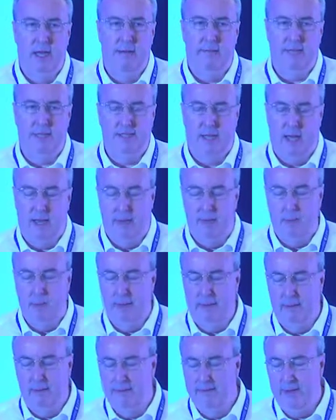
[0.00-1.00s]
time.
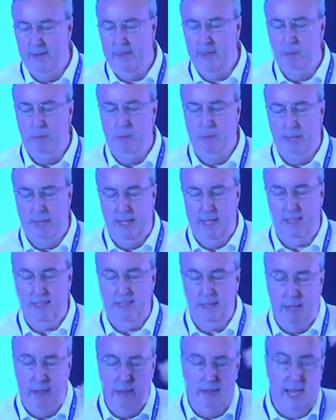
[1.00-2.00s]
We think there will be a
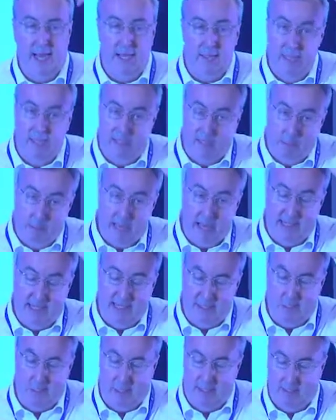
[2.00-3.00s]
slowdown, in some
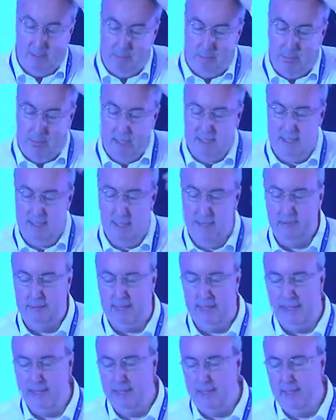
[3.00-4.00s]
cases quite a marked
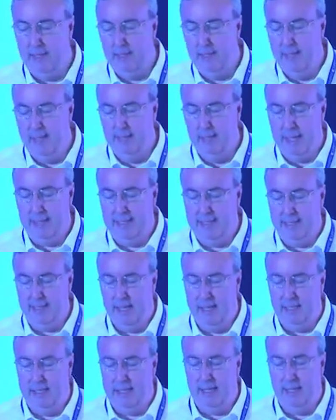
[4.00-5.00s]
slowdown in places
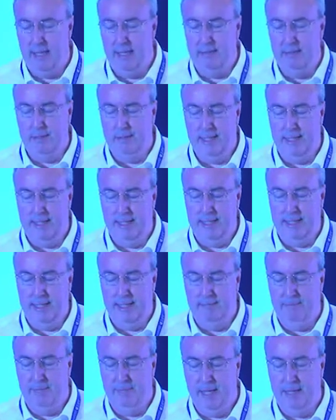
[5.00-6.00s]
like China and indeed
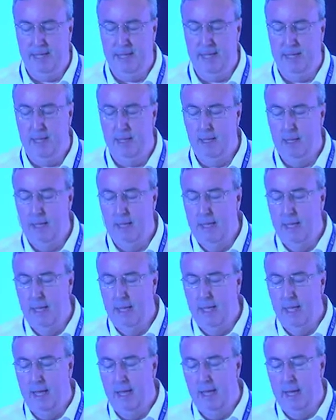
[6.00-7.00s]
even India
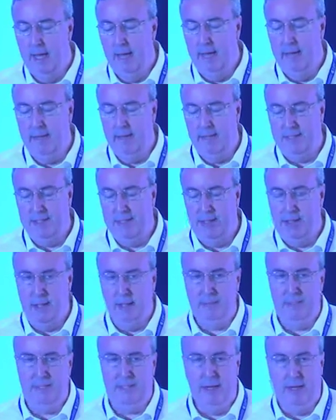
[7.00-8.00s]
over
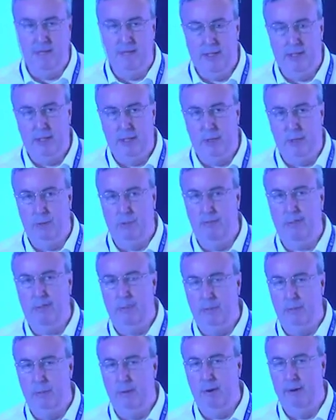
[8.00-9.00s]
time. So I think the shorter
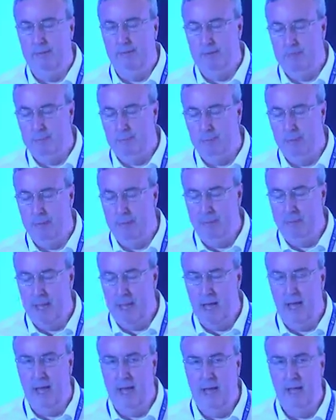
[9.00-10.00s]
term growth rates might be
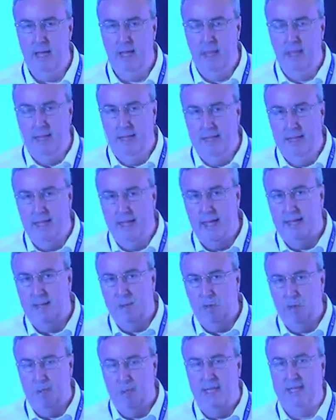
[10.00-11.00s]
higher, and then
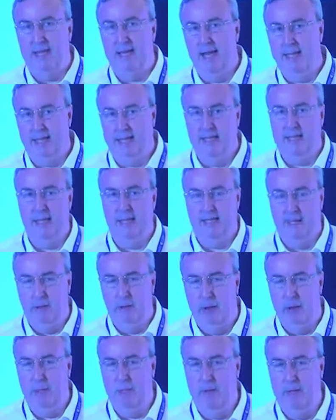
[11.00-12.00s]
there will be a tendency in the
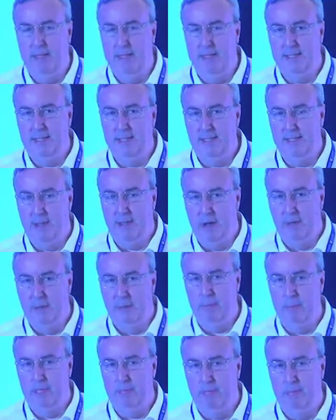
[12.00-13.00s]
long run as these
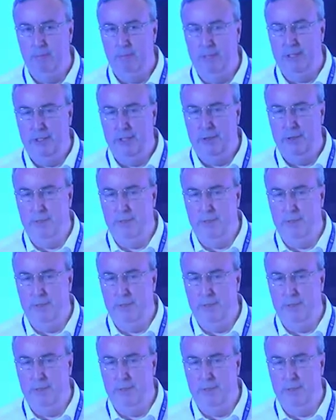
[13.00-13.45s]
economies mature